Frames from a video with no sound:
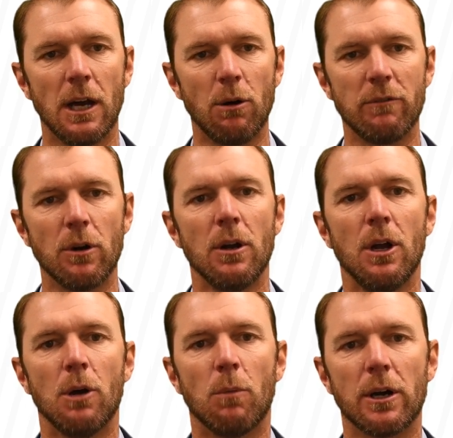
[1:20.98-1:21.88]
However,
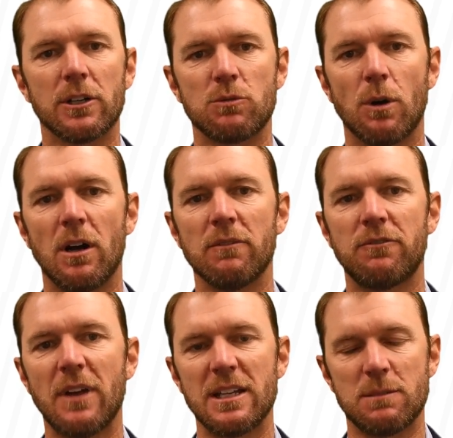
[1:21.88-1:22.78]
markets were
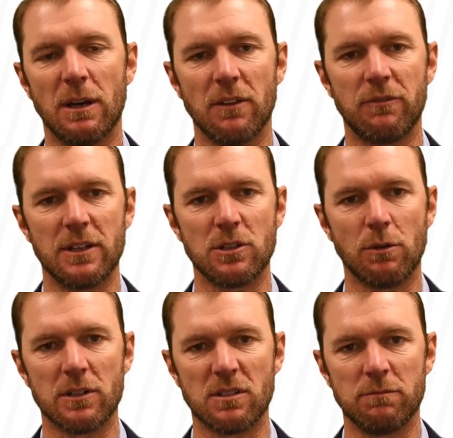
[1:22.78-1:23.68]
unfazed by the Fed's
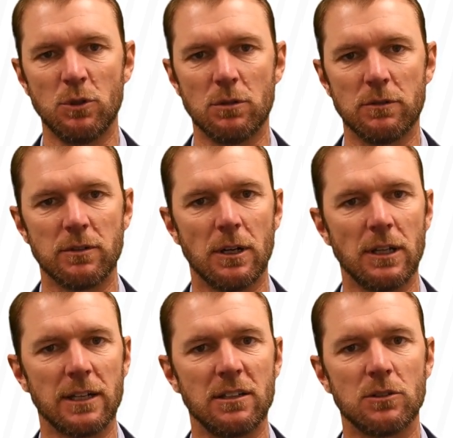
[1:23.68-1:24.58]
aggressive move,
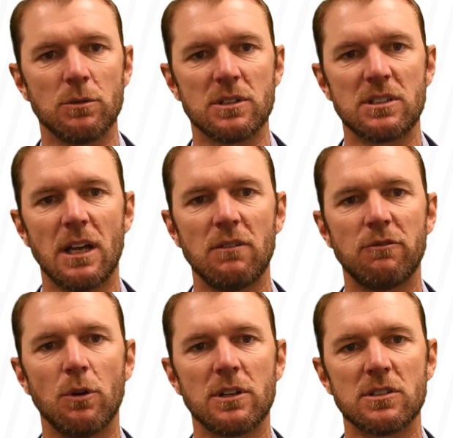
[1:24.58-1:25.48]
electing to instead
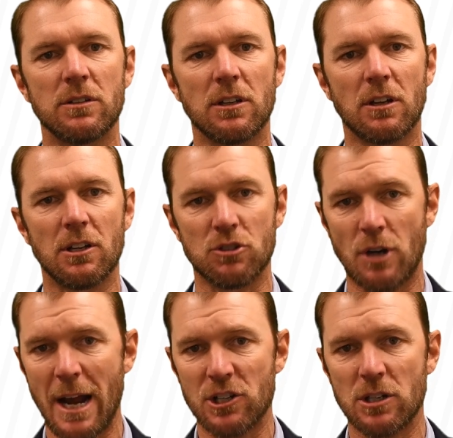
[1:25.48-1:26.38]
focus on the
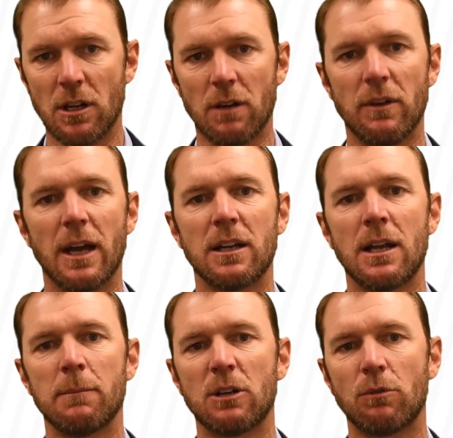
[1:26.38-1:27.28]
contraction of
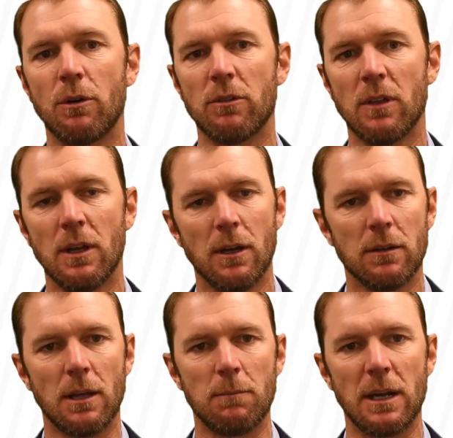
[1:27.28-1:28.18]
economic growth
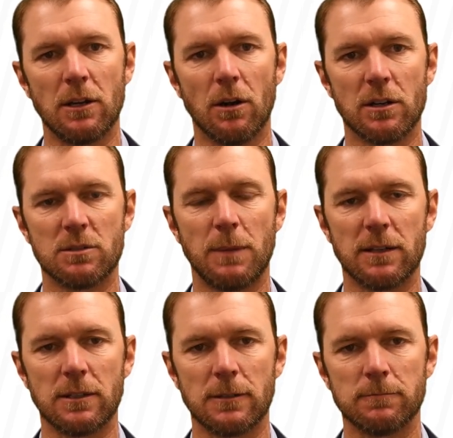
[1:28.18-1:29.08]
that many are expecting.
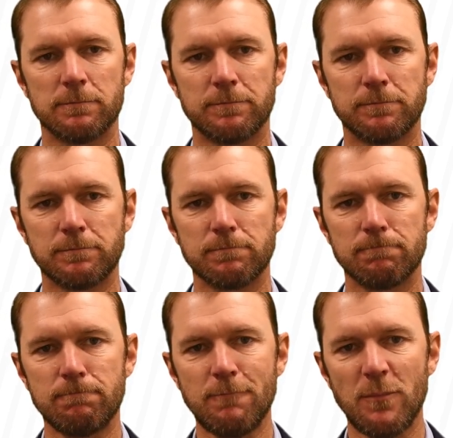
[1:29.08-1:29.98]

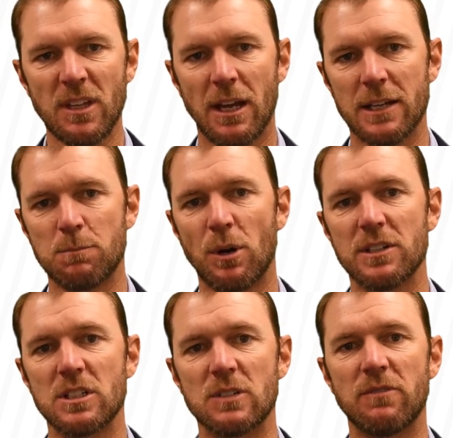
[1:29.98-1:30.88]
As
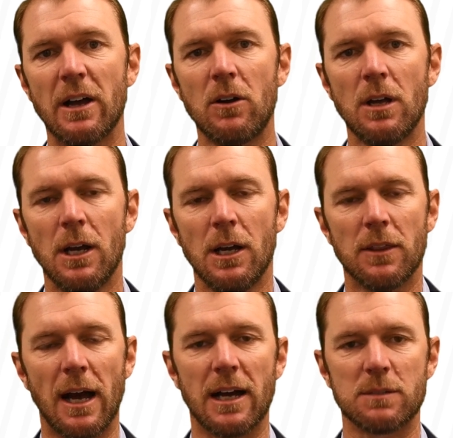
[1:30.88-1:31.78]
prices fell,
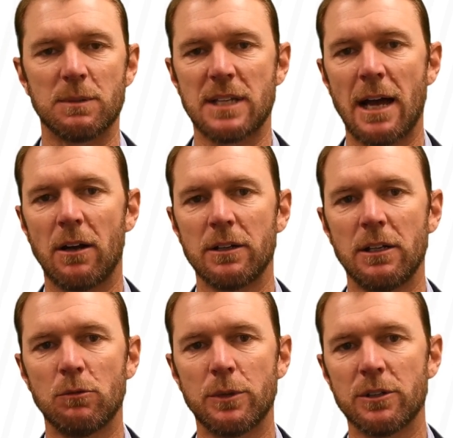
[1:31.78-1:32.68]
the
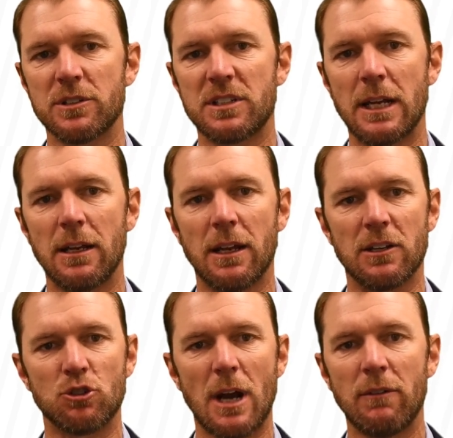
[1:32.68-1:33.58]
hospitality, real estate,
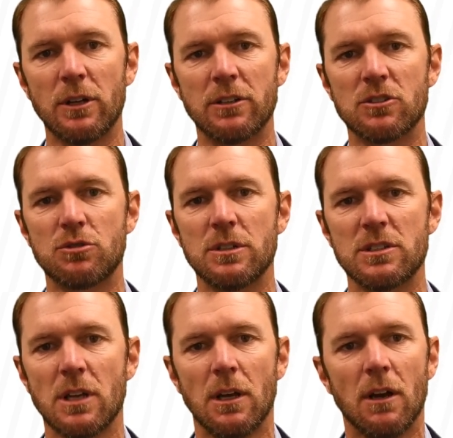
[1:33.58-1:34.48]
and travel
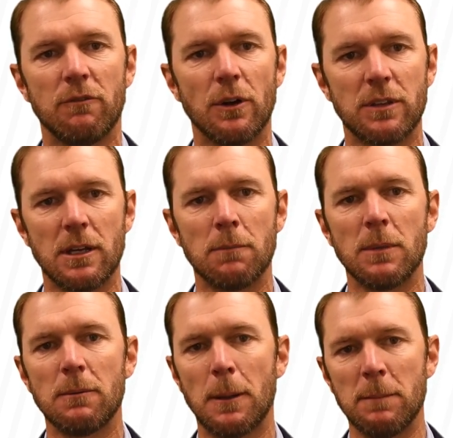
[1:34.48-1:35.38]
industries felt the
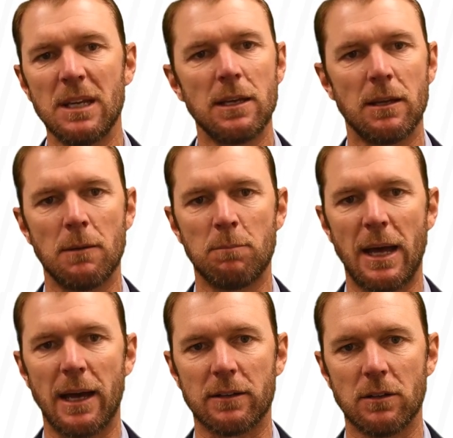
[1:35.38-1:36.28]
immediate
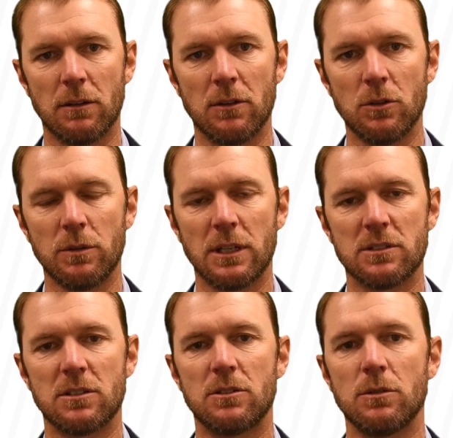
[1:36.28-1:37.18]
impact of the newly
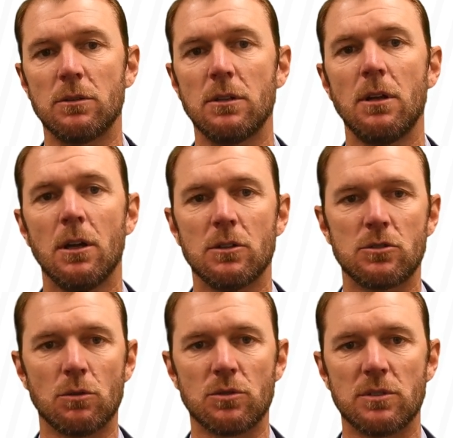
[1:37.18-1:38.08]
instituted
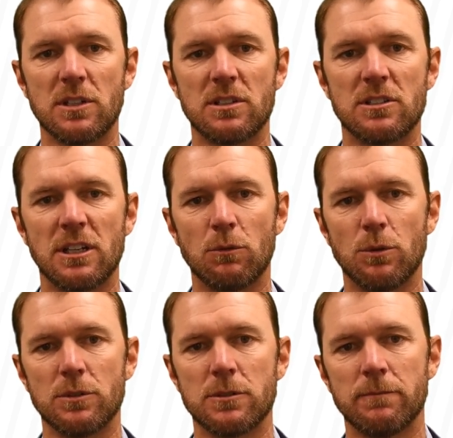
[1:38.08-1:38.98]
social distancing
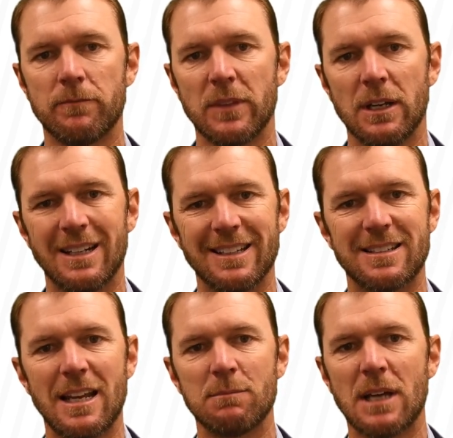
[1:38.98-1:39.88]
rules. And at the
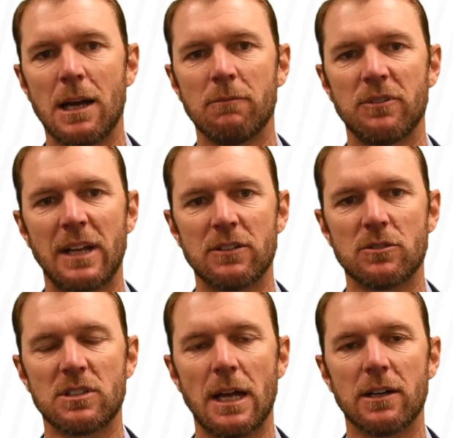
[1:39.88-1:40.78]
same time, financial
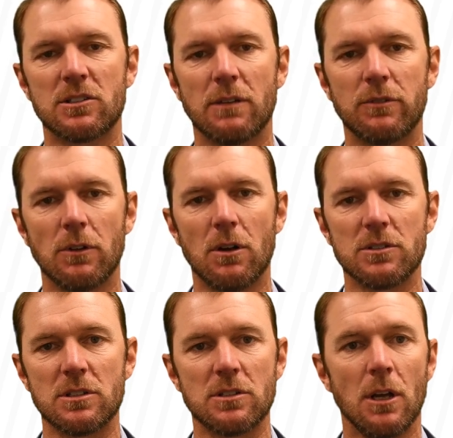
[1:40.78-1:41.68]
stocks suffered
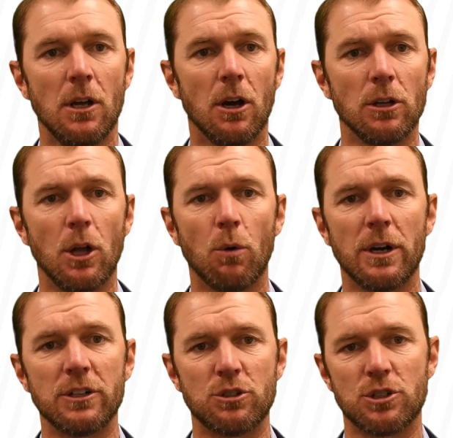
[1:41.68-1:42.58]
losses on lower
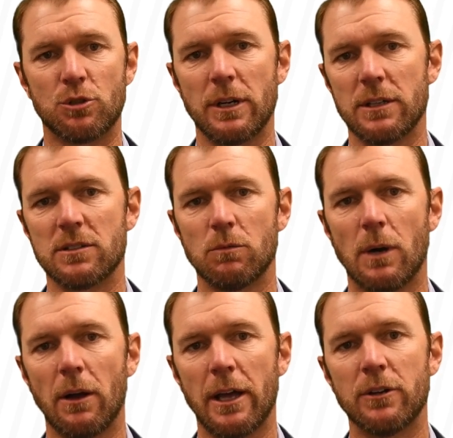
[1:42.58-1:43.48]
interest rates,
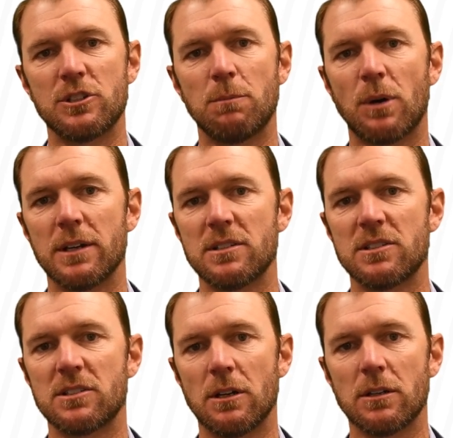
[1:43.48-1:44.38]
while energy
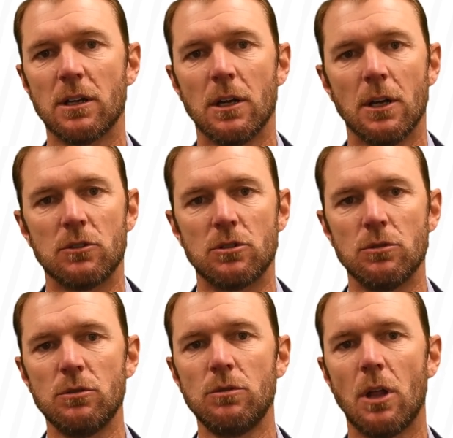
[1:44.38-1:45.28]
prices sunk to
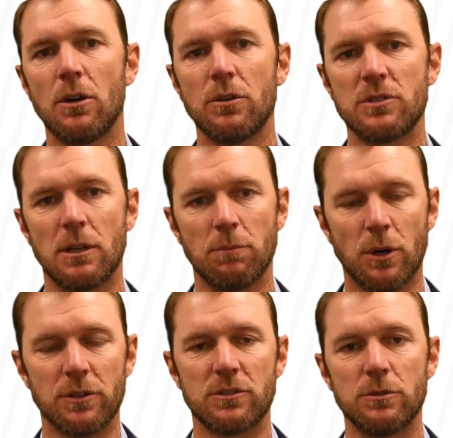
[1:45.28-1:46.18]
new lows in
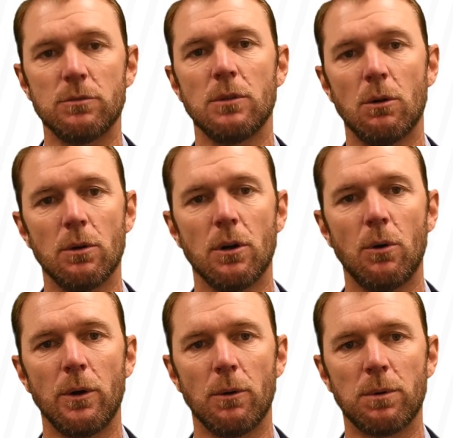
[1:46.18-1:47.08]
part to lower
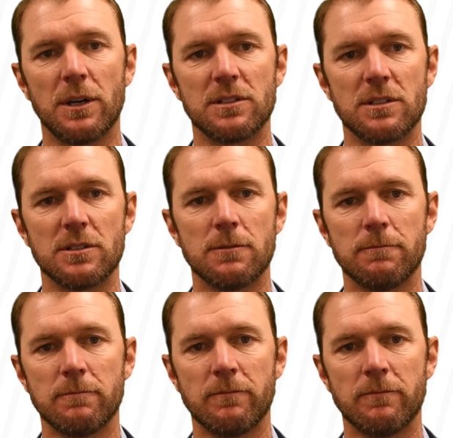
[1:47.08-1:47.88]
oil prices.